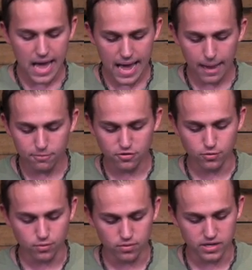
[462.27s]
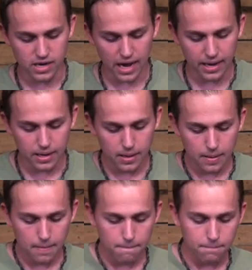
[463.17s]
Absolutely not.
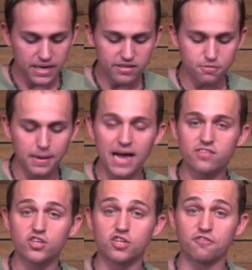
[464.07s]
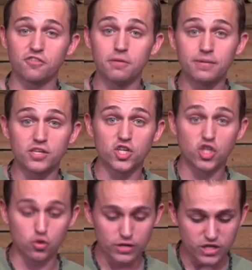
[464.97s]
But in this passage of Philippians
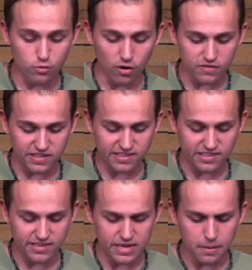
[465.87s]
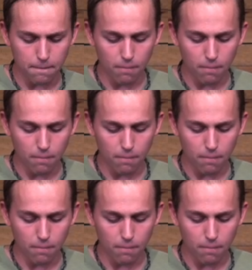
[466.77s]
3 12 to 16,